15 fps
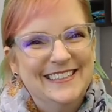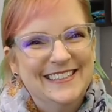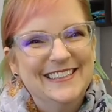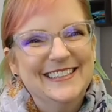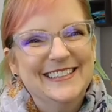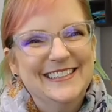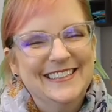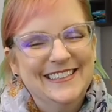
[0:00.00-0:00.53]

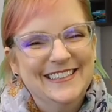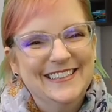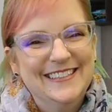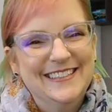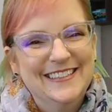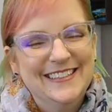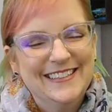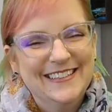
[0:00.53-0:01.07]

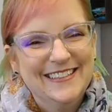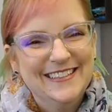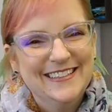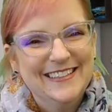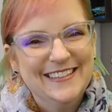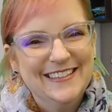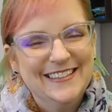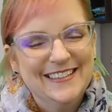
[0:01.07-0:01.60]

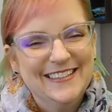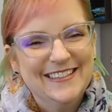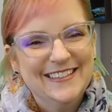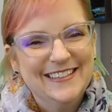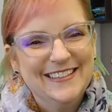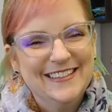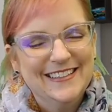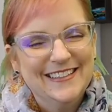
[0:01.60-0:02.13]

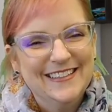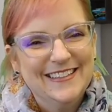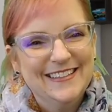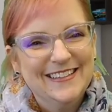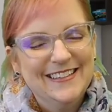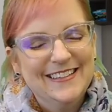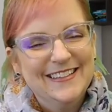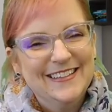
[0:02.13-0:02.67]

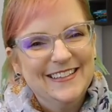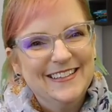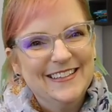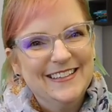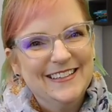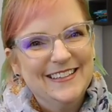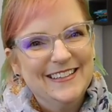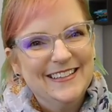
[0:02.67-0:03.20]

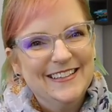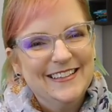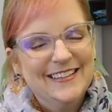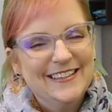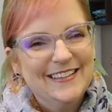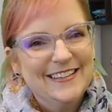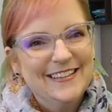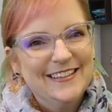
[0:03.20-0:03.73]

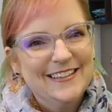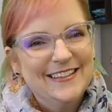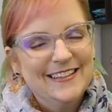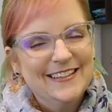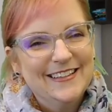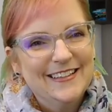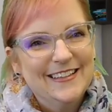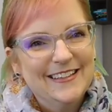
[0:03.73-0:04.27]

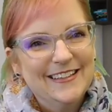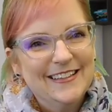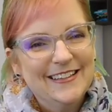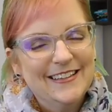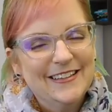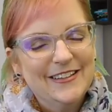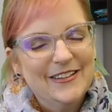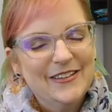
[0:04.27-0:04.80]

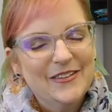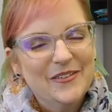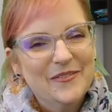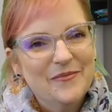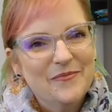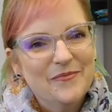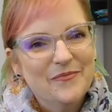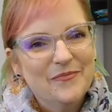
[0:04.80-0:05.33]

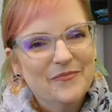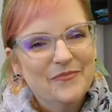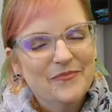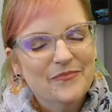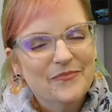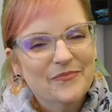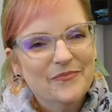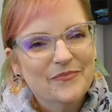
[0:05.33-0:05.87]

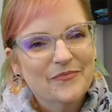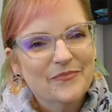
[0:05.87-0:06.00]
[no speech]